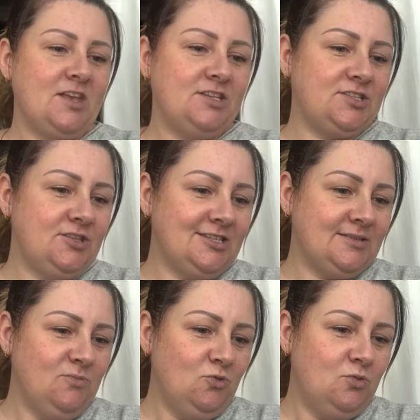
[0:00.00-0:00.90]
So the
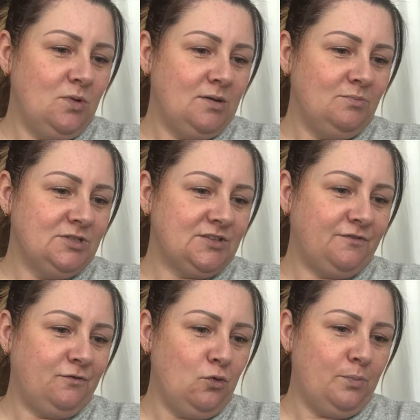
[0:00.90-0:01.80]
small one was
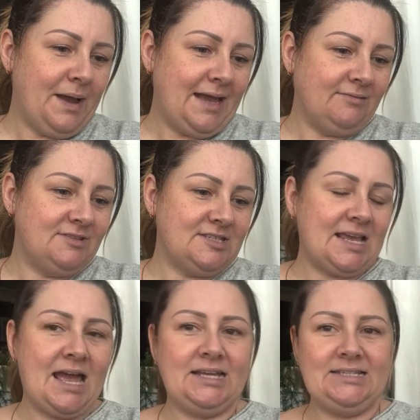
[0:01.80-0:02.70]
four pounds
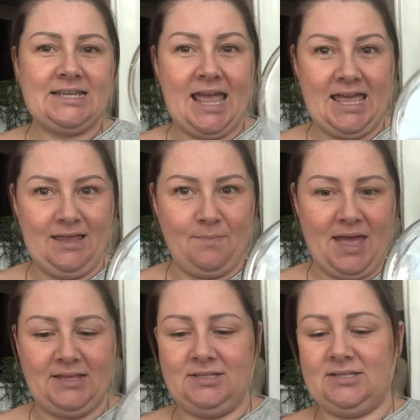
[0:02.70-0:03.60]
and eight
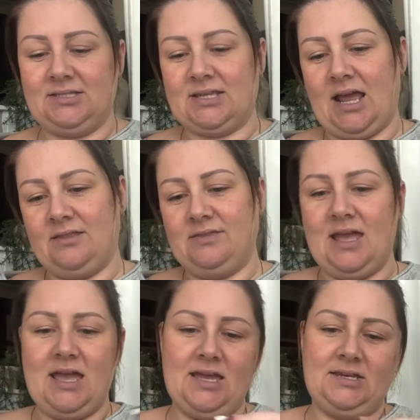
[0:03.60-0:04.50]
pence, and
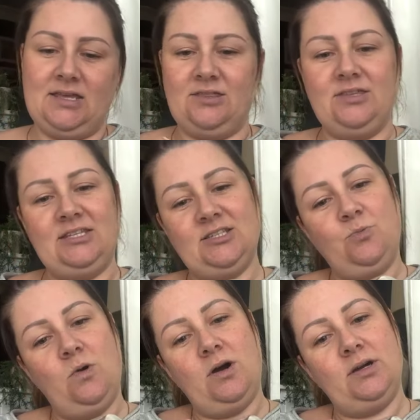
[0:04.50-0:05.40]
then this
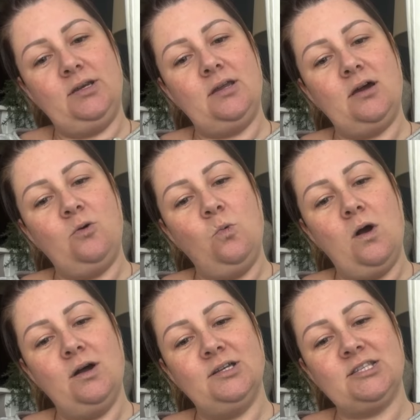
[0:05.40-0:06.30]
one
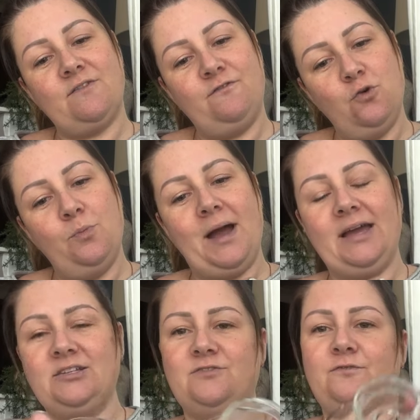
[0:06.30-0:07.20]
was four
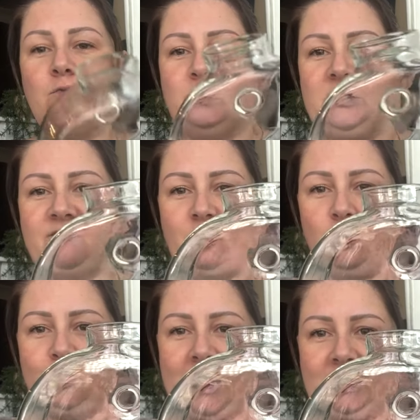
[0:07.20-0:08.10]
pound
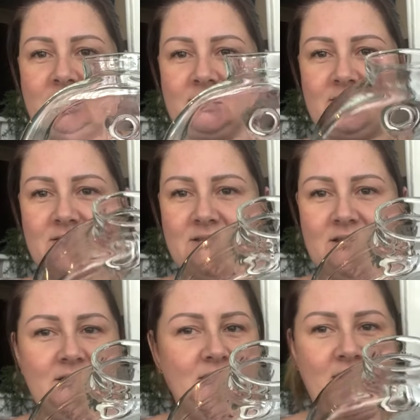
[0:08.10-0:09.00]
forty-four pence.
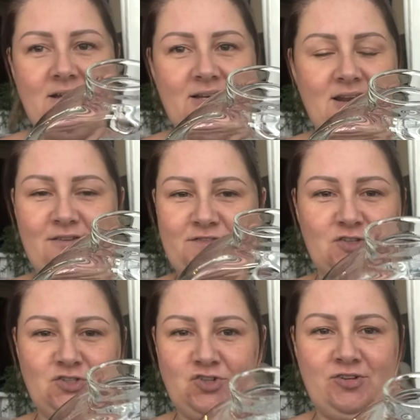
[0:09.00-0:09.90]
I love
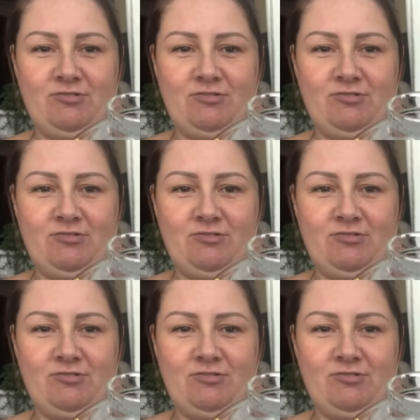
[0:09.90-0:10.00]
Søstrene